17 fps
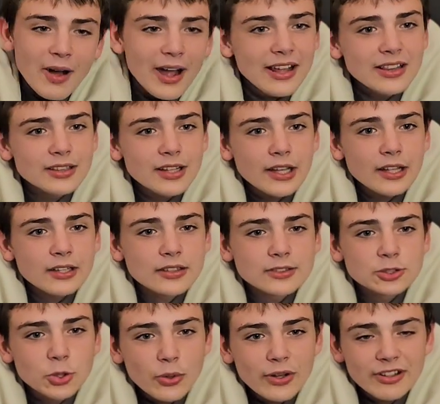like
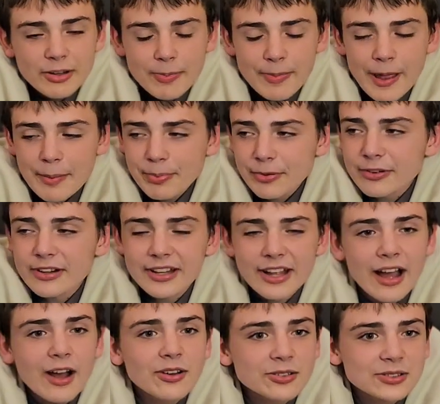toilet paper in
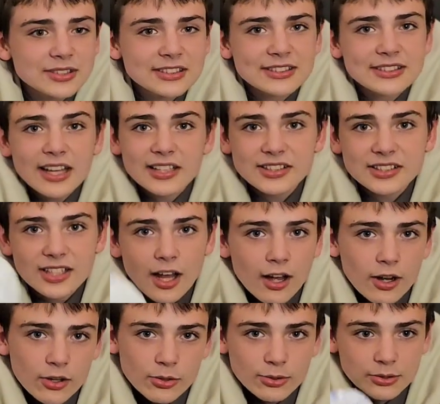houses. That's
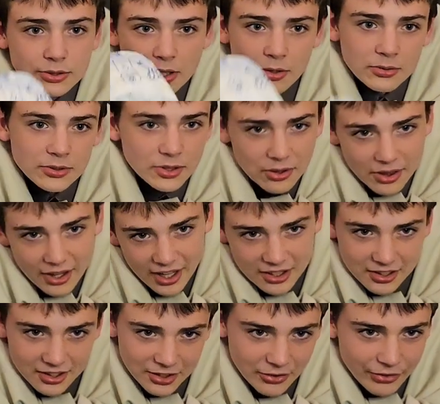not cool. Don't do that
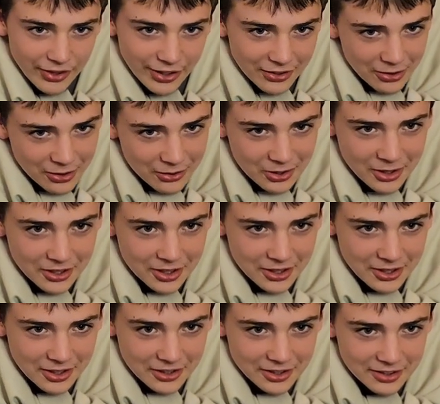to your fellow
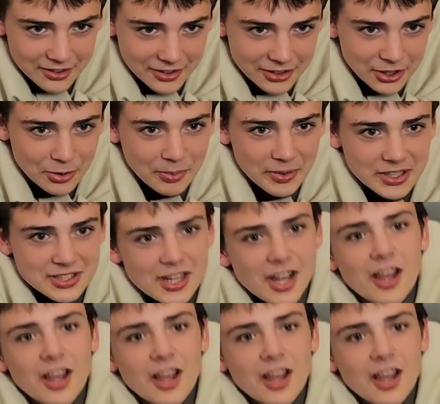humans.